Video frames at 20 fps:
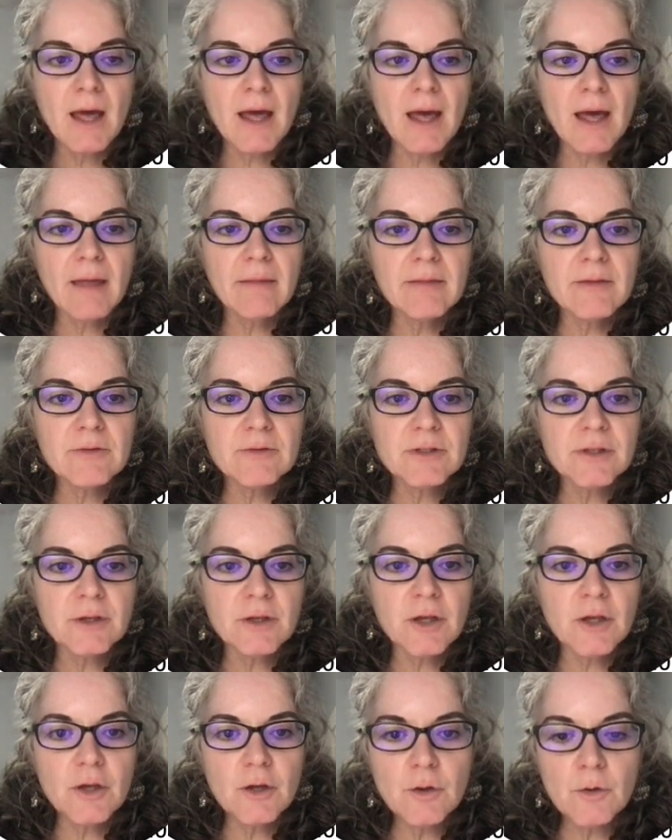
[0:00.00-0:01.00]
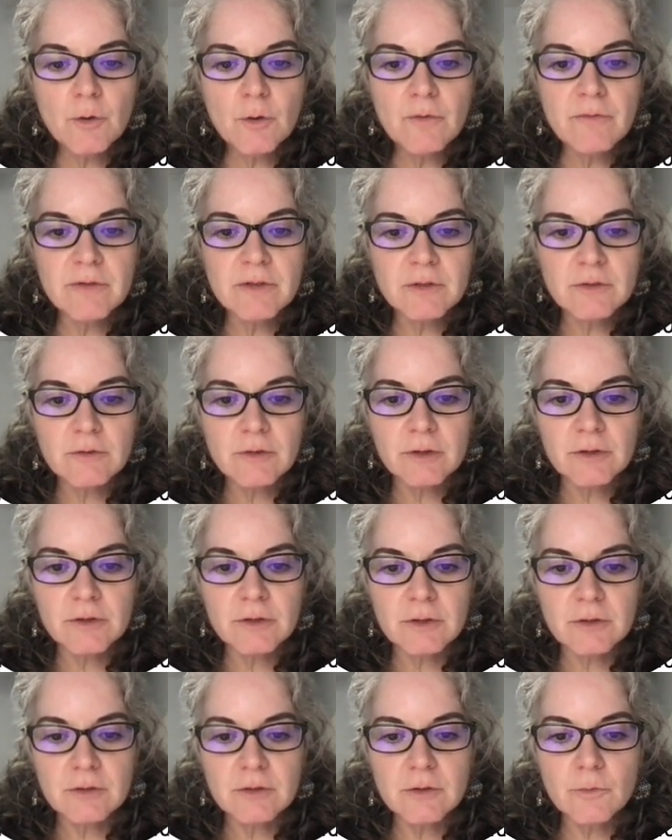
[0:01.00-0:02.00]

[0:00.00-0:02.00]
and there's a queue of instructions.